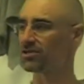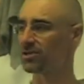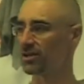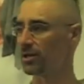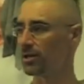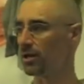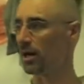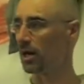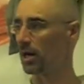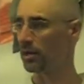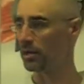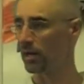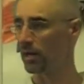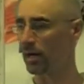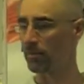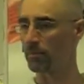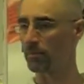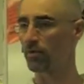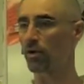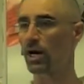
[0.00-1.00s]
and
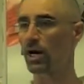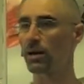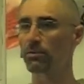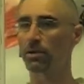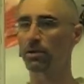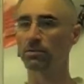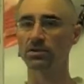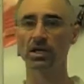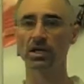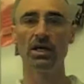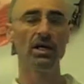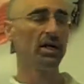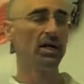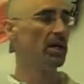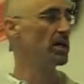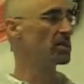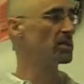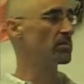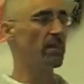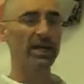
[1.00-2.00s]
on problems,
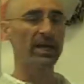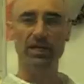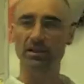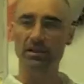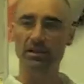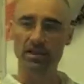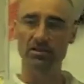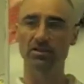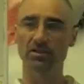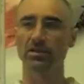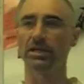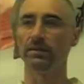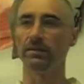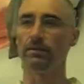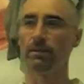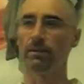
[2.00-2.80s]
is making this leap.